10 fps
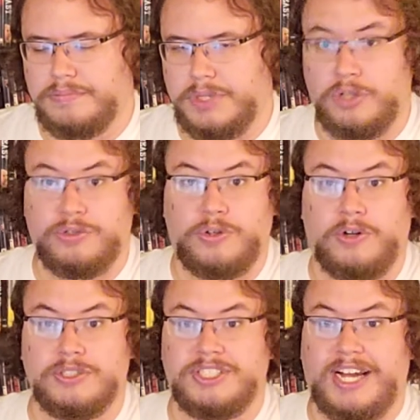also
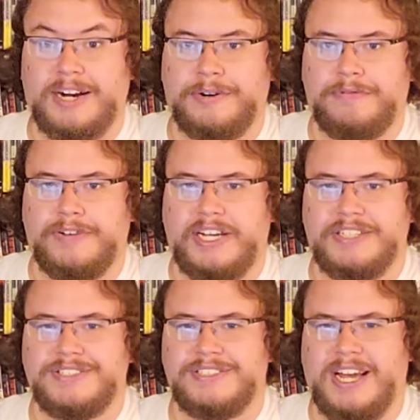called
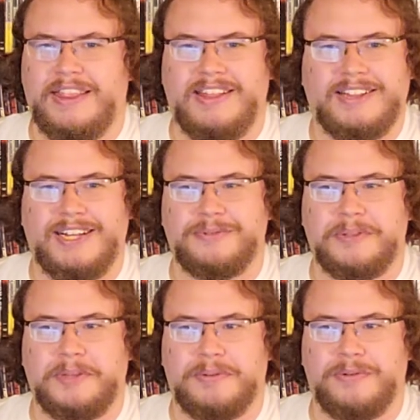Sacrifice. I think that's
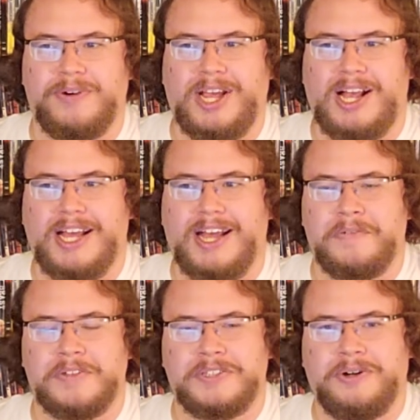what the Blu-ray I
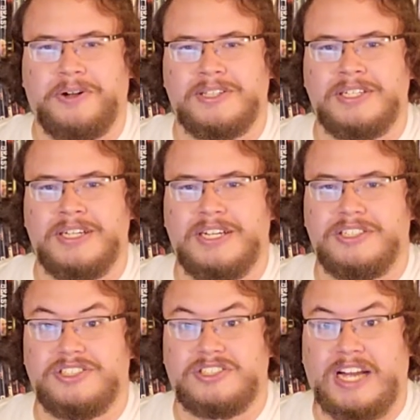have is called,
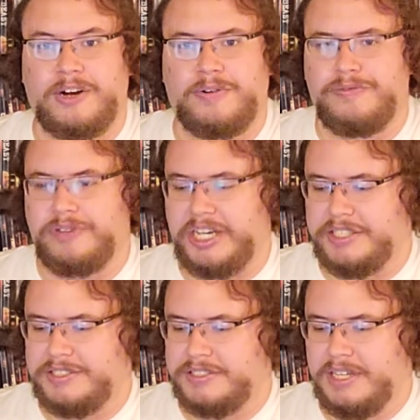
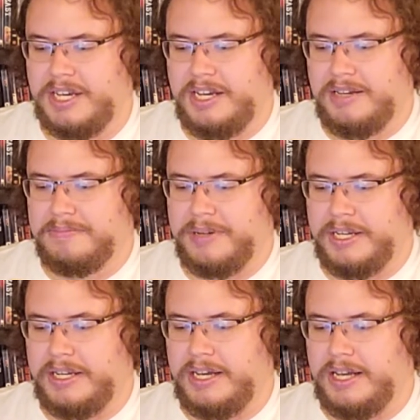Sacrifice. But uh